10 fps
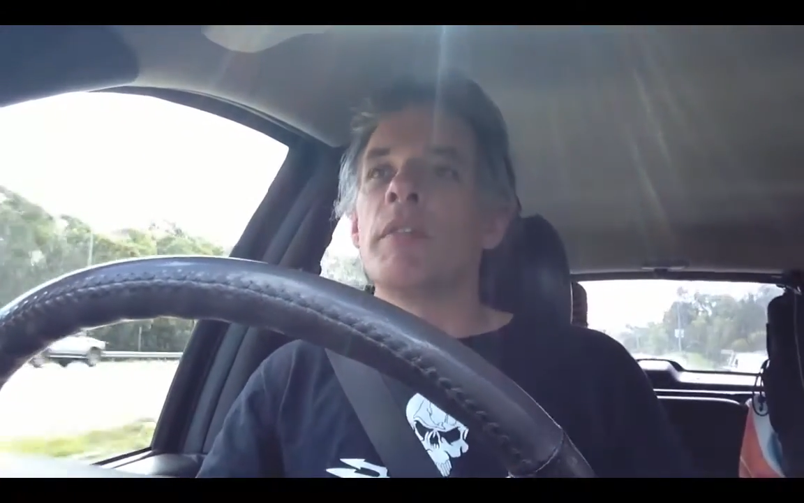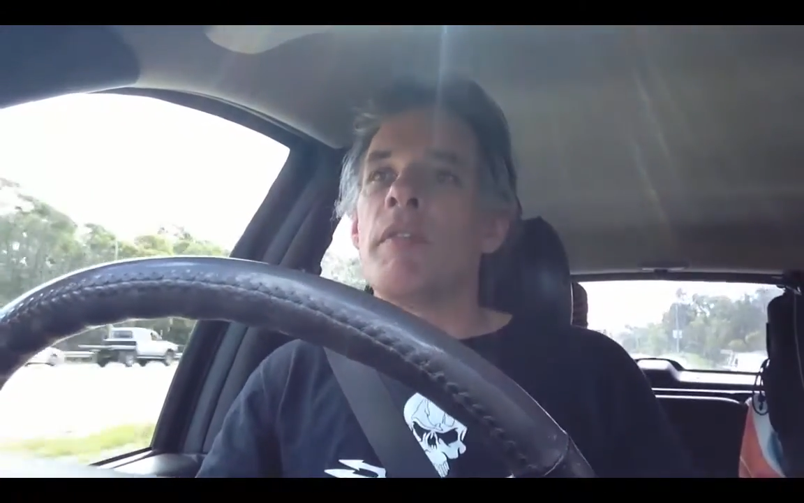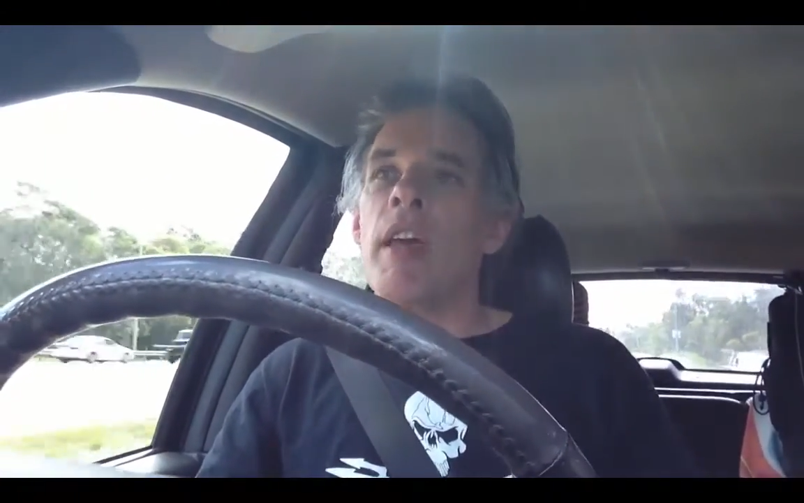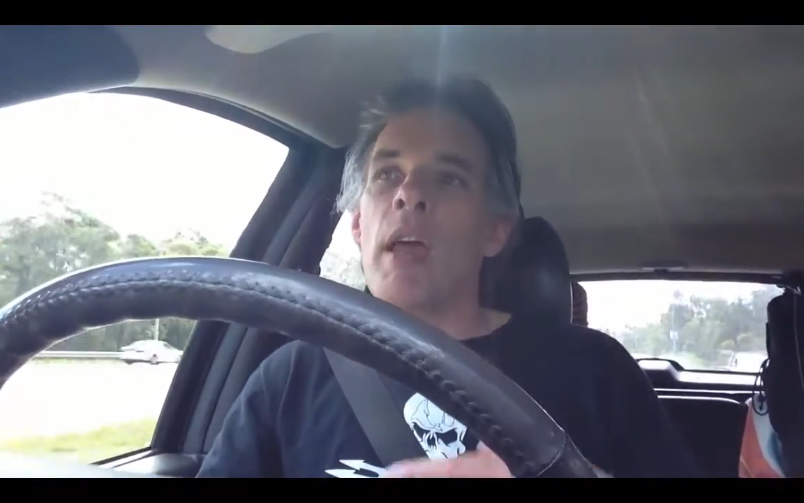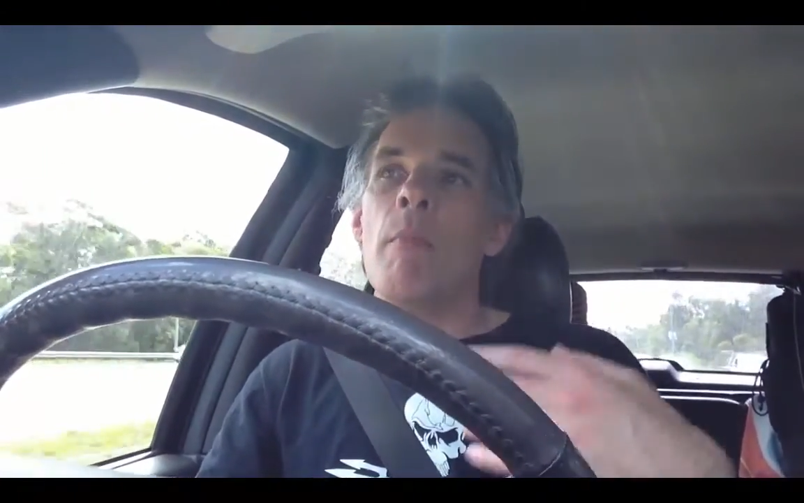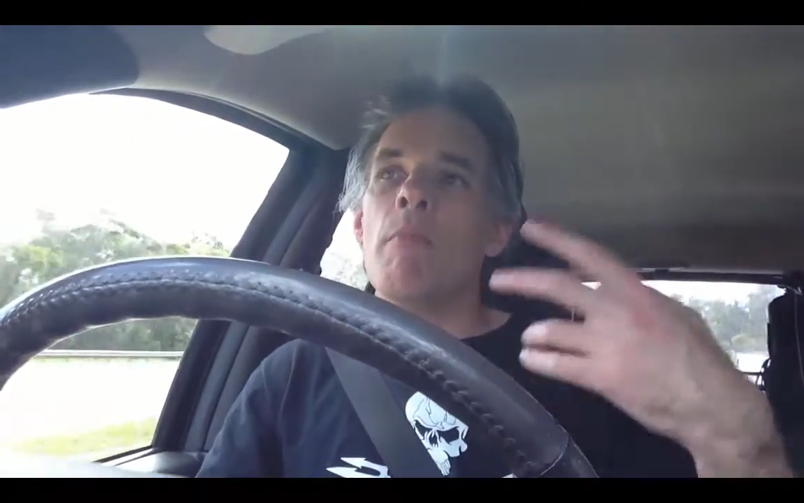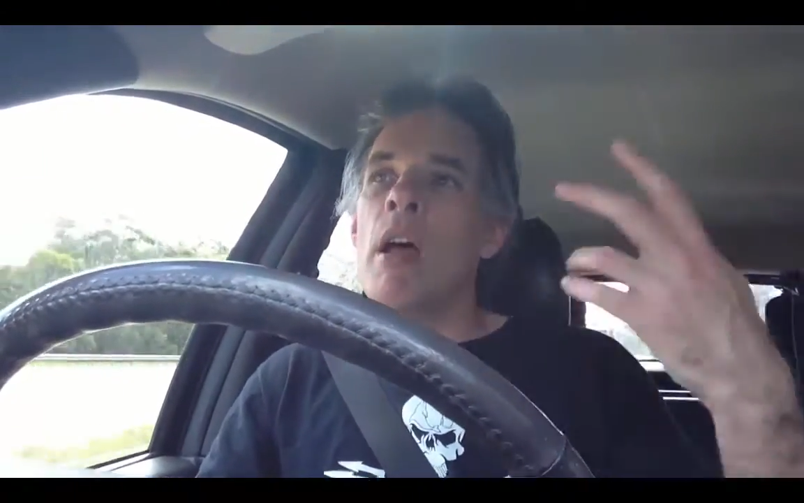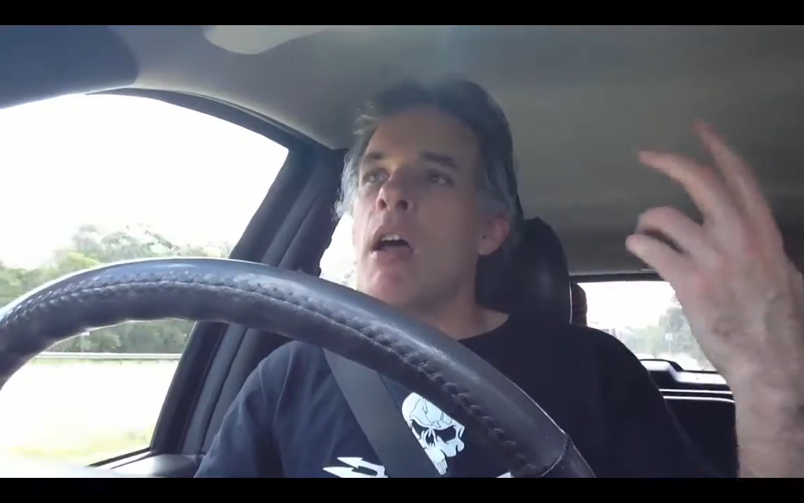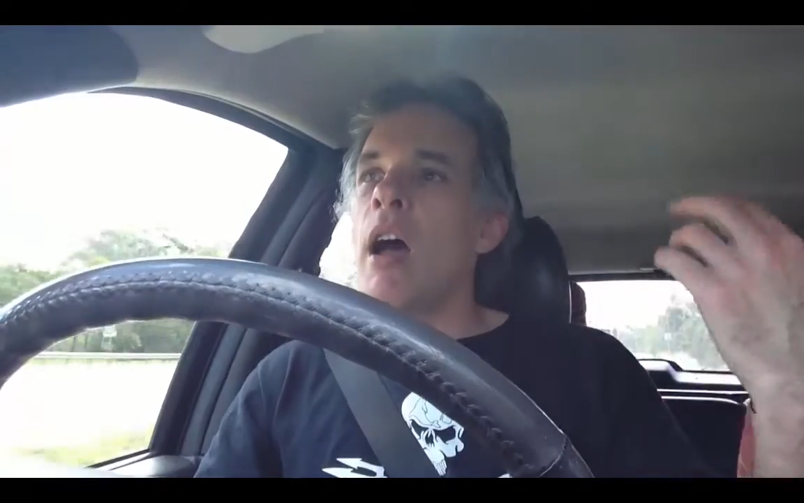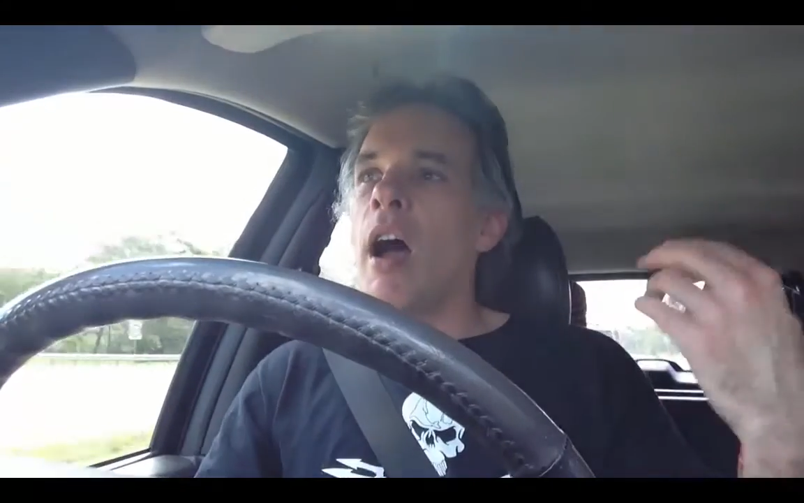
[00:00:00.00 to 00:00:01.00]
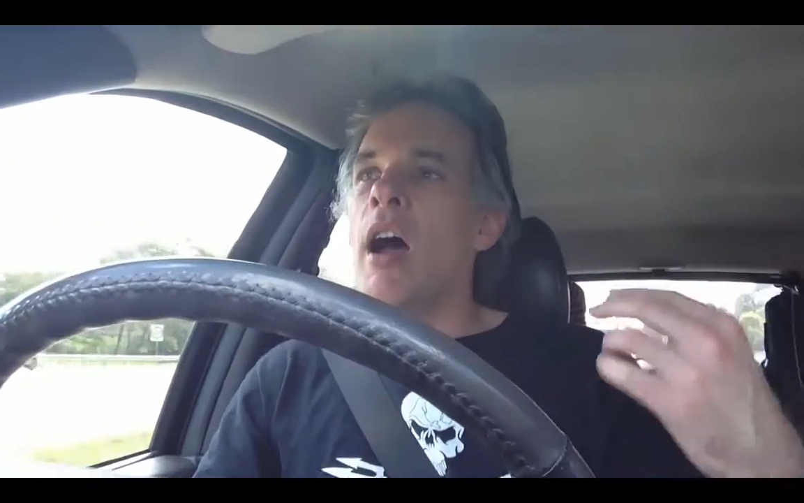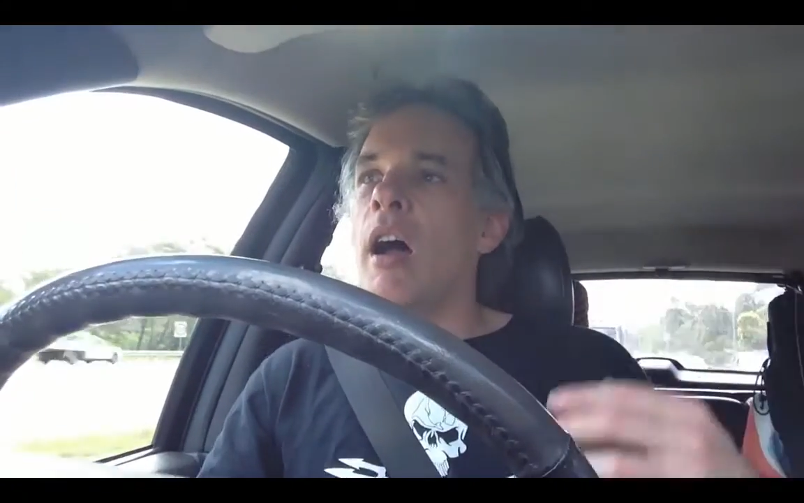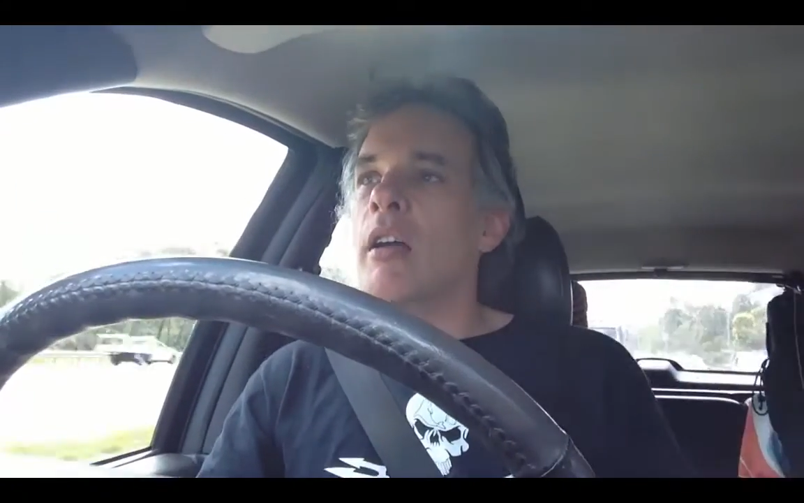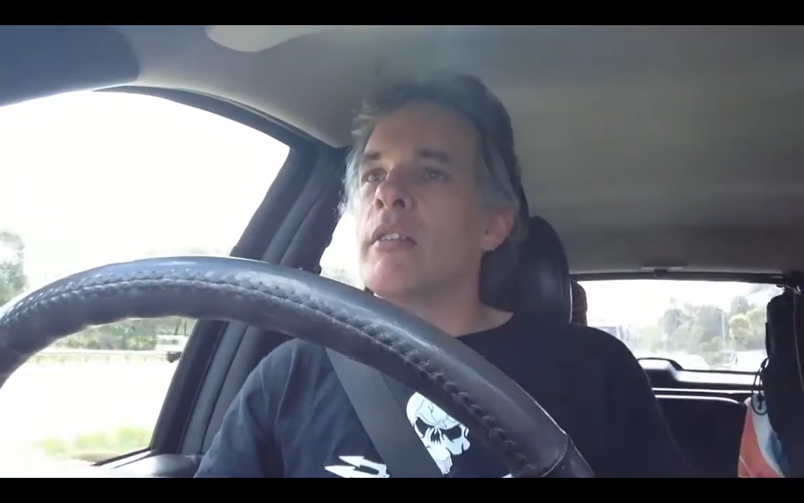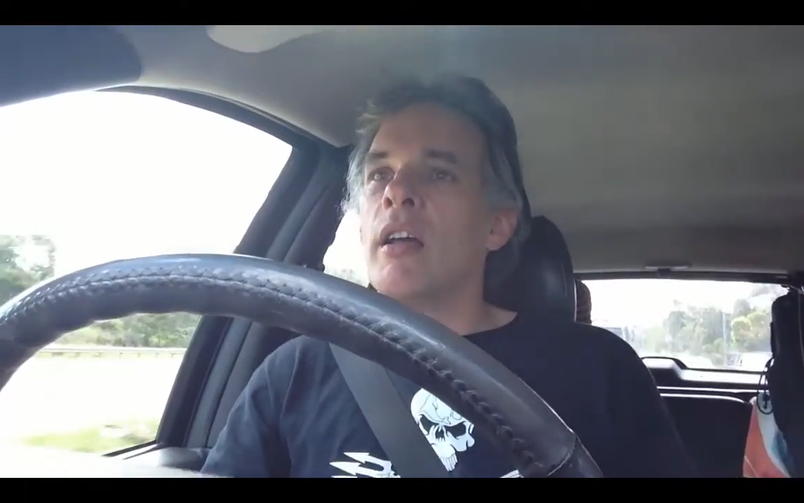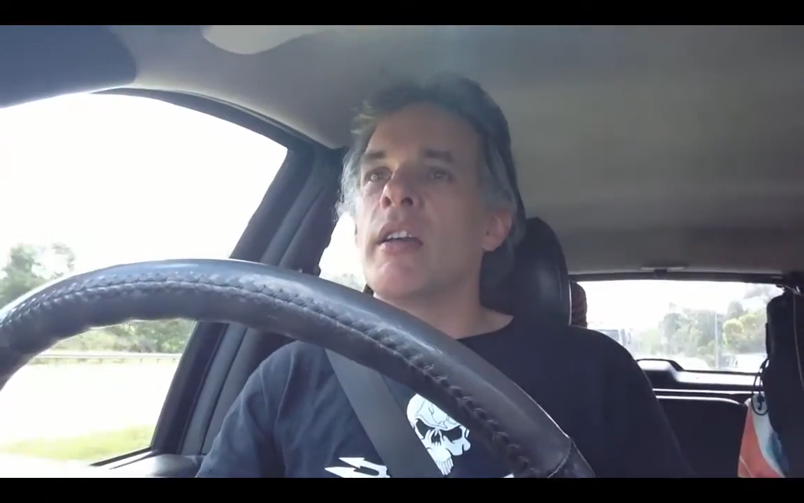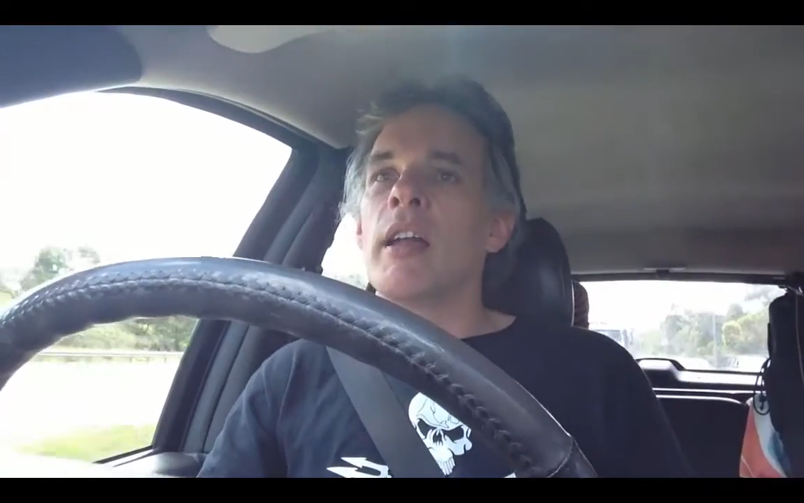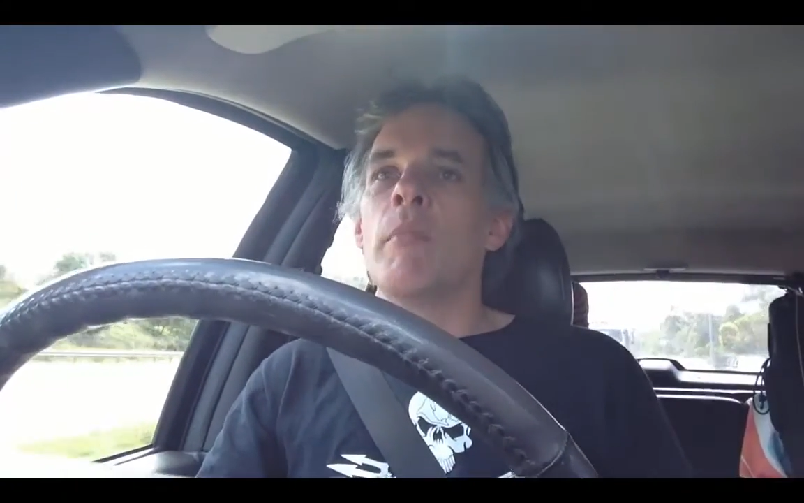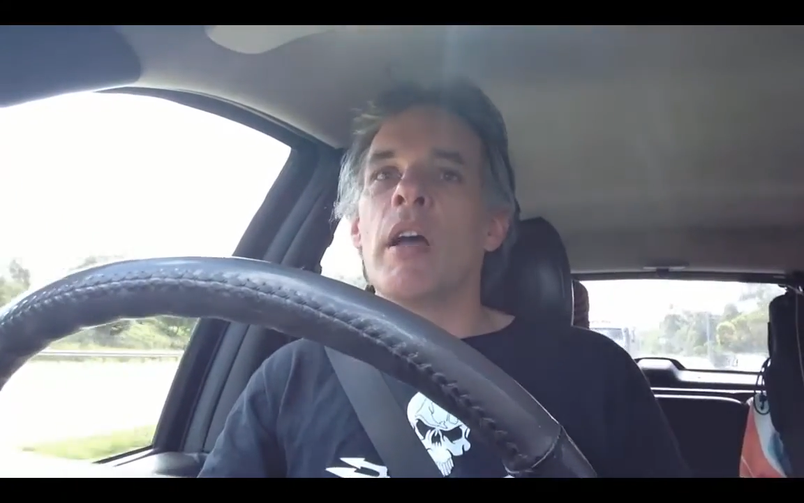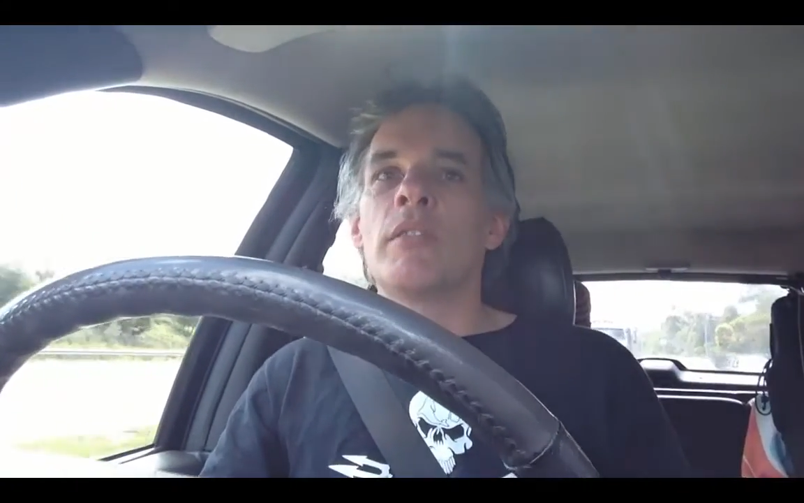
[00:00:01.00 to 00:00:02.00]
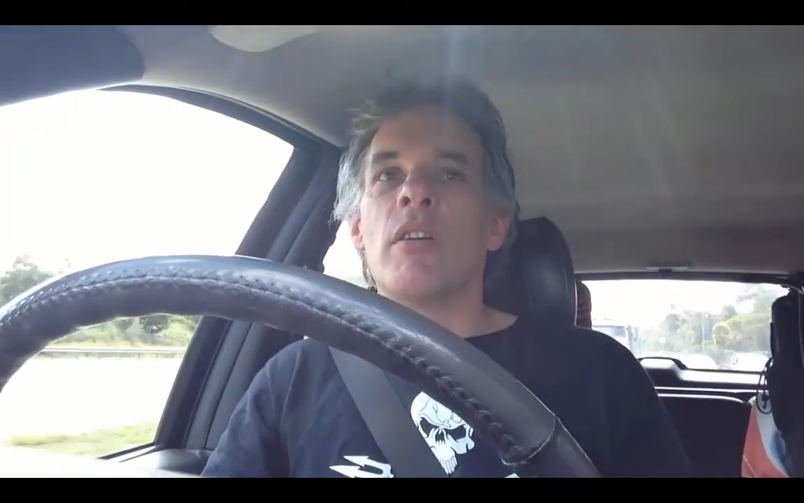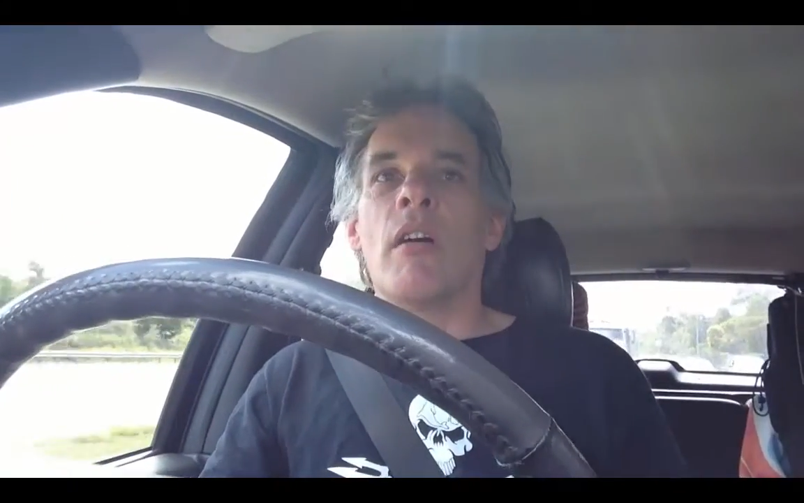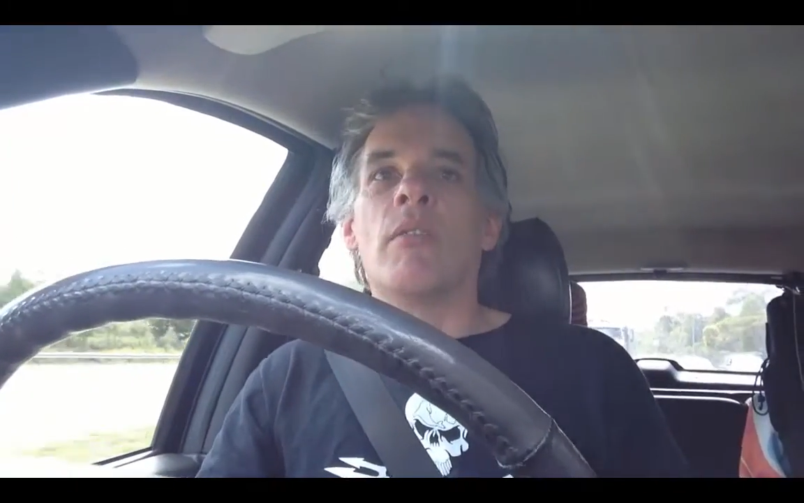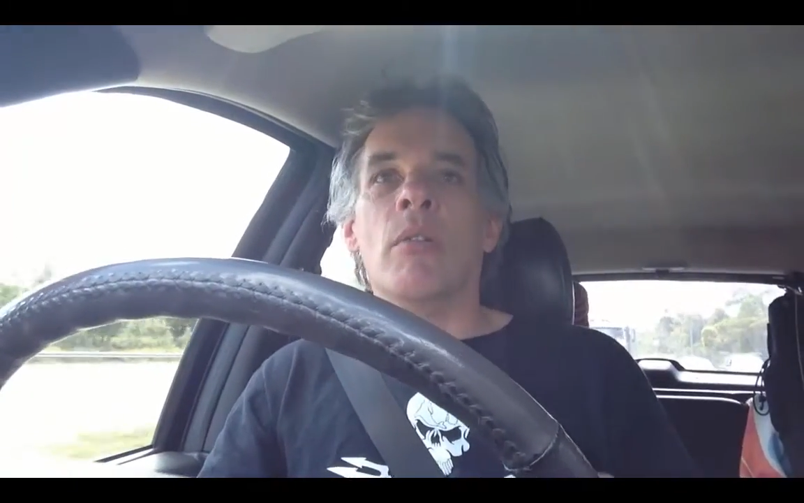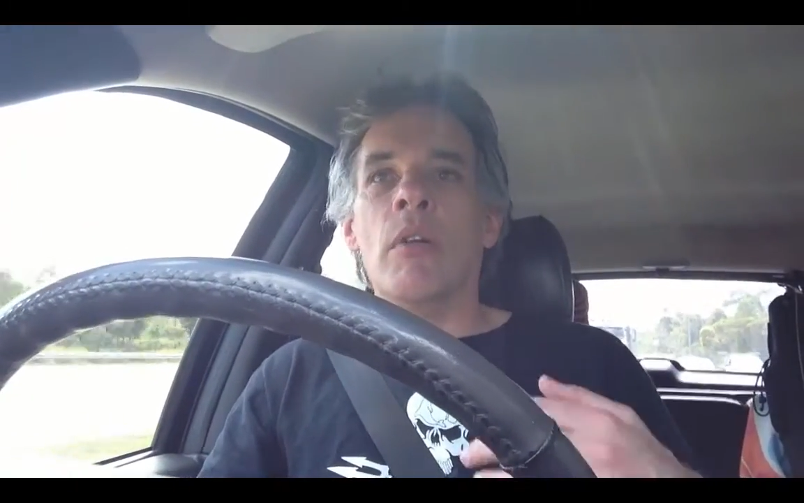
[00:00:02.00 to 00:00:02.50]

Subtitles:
for them, get a motorcycle.